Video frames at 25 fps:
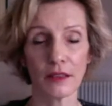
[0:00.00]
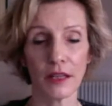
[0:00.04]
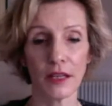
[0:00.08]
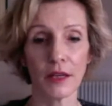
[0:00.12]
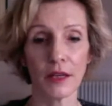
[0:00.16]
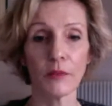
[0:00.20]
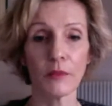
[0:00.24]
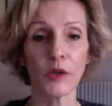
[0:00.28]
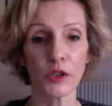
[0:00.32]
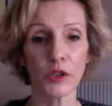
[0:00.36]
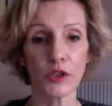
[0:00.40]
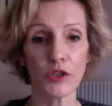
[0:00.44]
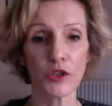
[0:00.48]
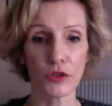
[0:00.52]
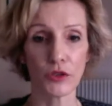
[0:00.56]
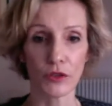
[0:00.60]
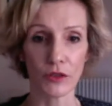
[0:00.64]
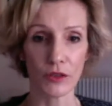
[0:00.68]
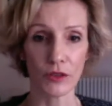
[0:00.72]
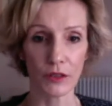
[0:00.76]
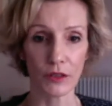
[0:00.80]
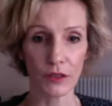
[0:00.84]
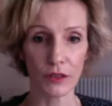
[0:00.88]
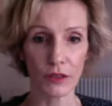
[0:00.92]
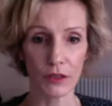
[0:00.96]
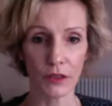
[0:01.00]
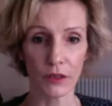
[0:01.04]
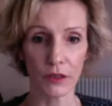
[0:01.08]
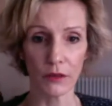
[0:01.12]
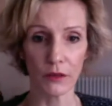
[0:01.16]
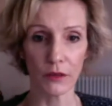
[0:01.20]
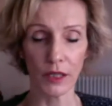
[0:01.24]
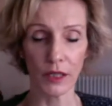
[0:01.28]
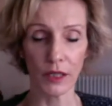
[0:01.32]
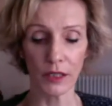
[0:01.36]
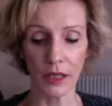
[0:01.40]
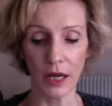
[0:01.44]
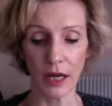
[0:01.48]
emergence,
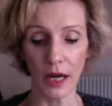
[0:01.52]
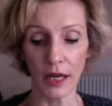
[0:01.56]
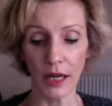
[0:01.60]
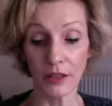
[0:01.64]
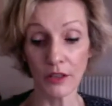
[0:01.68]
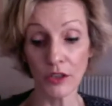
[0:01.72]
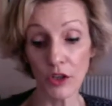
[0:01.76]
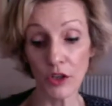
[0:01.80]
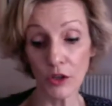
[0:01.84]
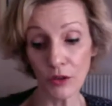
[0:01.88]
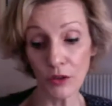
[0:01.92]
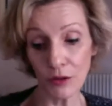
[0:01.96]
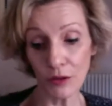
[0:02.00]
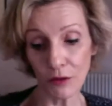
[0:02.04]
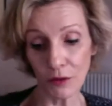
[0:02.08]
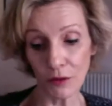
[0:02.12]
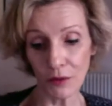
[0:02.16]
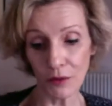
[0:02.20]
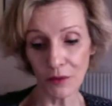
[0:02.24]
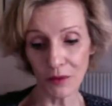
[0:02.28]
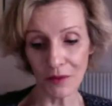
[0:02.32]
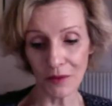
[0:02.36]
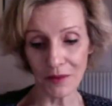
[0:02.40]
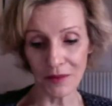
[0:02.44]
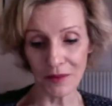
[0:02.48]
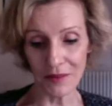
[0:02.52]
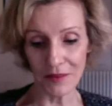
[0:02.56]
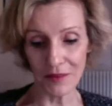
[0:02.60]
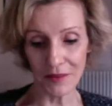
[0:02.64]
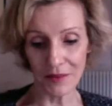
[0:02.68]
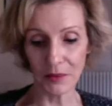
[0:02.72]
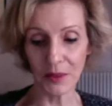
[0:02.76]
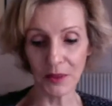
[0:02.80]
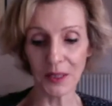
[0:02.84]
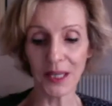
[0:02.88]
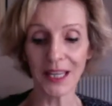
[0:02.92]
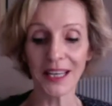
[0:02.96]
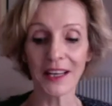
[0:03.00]
so I know
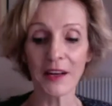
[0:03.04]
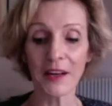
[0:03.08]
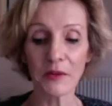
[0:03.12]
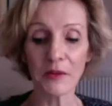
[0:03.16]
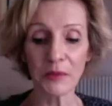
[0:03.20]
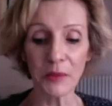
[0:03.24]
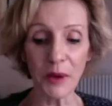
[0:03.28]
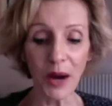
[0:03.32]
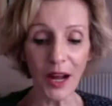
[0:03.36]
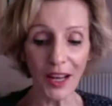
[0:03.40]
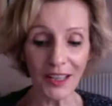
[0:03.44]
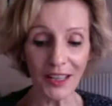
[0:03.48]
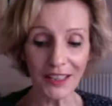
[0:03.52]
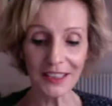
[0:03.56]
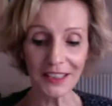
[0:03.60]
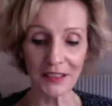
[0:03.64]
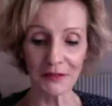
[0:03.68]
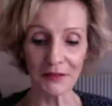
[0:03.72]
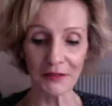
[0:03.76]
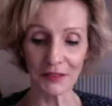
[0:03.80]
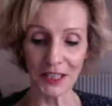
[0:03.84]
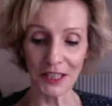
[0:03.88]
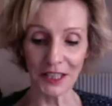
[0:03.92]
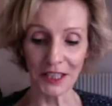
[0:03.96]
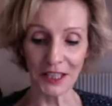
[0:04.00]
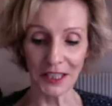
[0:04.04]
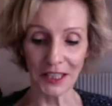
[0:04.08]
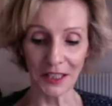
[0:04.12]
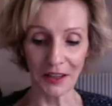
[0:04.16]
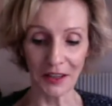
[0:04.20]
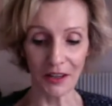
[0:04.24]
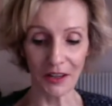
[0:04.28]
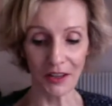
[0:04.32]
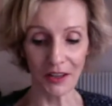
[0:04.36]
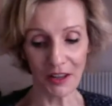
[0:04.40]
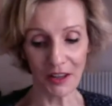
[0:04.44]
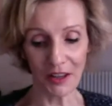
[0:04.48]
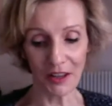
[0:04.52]
relatively
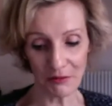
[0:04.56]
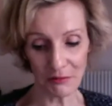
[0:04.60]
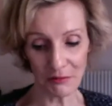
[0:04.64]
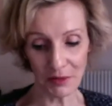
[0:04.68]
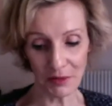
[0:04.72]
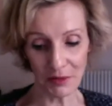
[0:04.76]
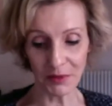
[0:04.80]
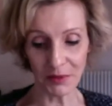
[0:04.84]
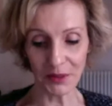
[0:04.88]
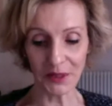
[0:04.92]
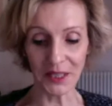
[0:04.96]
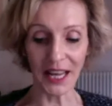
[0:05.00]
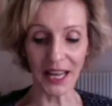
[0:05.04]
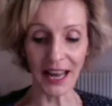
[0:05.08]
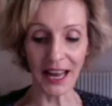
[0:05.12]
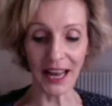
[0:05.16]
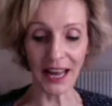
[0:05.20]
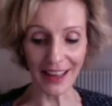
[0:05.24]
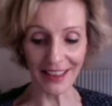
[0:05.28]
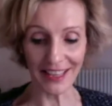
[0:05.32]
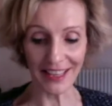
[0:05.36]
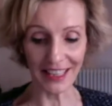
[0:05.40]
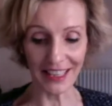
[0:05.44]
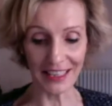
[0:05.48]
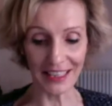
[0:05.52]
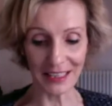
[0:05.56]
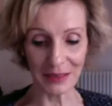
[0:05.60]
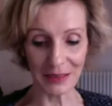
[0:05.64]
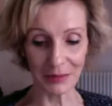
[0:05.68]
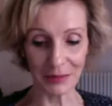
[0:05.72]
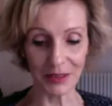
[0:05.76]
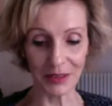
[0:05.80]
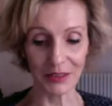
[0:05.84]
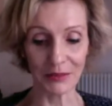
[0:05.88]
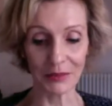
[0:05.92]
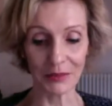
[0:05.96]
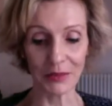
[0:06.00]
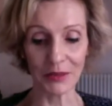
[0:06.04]
a lot of people that have that
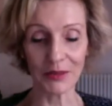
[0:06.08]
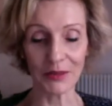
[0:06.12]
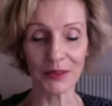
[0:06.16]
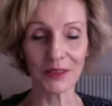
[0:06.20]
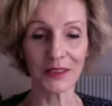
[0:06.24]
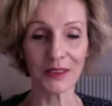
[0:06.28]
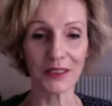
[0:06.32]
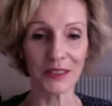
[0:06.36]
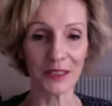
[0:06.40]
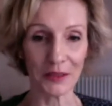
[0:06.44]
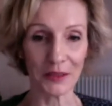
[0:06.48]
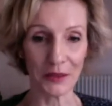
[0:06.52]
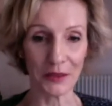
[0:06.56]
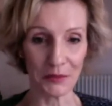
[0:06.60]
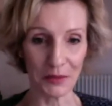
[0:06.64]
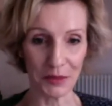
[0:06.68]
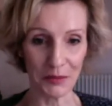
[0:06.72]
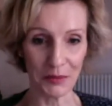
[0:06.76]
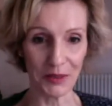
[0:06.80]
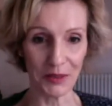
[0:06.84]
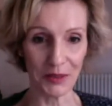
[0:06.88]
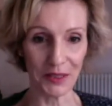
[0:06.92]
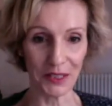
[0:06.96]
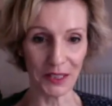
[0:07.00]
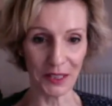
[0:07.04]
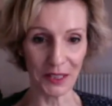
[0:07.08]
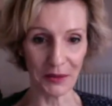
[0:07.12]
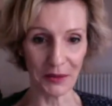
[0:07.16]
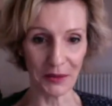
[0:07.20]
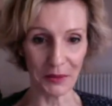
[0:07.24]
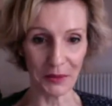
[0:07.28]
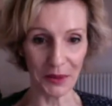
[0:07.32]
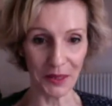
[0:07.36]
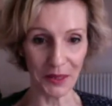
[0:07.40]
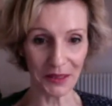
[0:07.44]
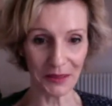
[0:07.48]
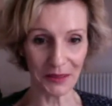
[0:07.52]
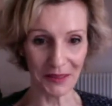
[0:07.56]
experience because these are the people that I
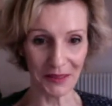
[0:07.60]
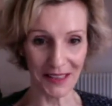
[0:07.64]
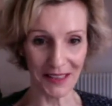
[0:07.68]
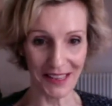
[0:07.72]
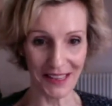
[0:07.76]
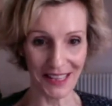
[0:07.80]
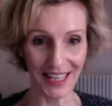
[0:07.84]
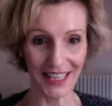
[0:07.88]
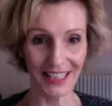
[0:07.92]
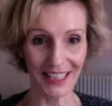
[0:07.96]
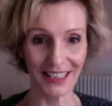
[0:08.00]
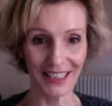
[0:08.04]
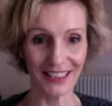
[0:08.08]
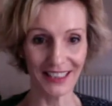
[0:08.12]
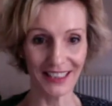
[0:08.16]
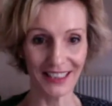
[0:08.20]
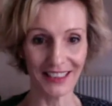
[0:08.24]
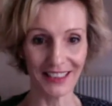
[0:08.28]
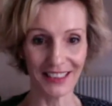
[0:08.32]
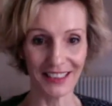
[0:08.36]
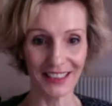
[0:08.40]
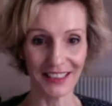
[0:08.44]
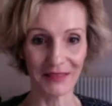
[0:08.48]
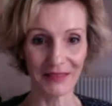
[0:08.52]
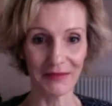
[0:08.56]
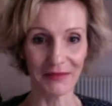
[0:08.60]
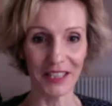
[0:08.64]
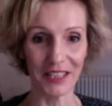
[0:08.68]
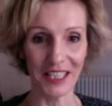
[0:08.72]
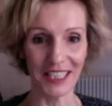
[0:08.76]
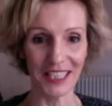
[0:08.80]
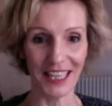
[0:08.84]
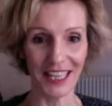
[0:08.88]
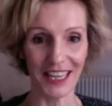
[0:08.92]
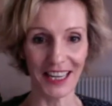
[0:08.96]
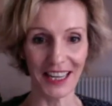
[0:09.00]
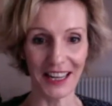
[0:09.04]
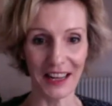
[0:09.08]
work with, and this is
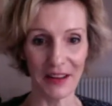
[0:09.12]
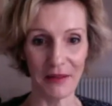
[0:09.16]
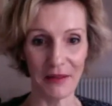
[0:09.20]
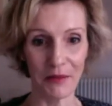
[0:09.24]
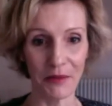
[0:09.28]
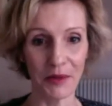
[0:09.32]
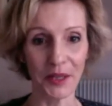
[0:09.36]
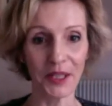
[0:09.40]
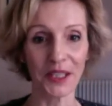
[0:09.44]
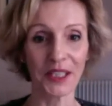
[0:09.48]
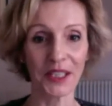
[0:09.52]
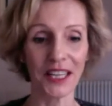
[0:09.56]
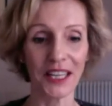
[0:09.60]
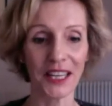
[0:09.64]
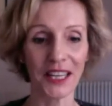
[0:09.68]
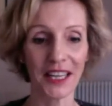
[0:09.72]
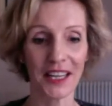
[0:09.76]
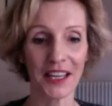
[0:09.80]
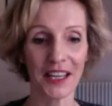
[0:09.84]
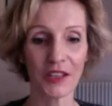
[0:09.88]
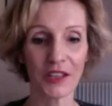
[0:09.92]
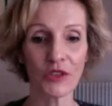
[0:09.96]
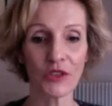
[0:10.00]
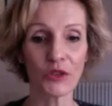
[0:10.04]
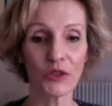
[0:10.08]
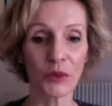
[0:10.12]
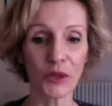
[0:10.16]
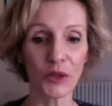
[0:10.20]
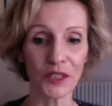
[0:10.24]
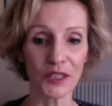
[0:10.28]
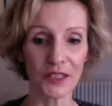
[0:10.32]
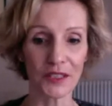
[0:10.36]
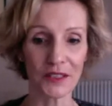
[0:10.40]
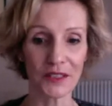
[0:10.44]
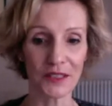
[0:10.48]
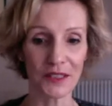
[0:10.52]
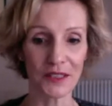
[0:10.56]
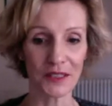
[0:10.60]
what I work
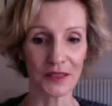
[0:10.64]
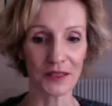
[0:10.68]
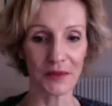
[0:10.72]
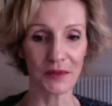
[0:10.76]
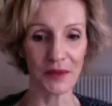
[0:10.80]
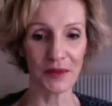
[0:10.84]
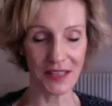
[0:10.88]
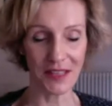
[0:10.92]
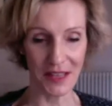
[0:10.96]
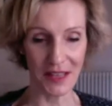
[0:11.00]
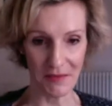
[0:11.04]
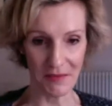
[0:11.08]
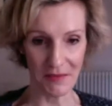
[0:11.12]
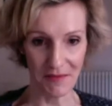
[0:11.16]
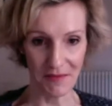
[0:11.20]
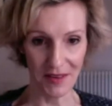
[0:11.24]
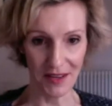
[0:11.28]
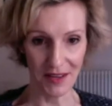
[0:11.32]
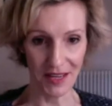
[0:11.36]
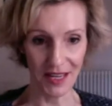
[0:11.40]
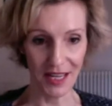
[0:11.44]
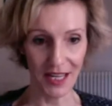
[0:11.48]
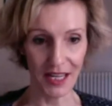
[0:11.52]
towards with them.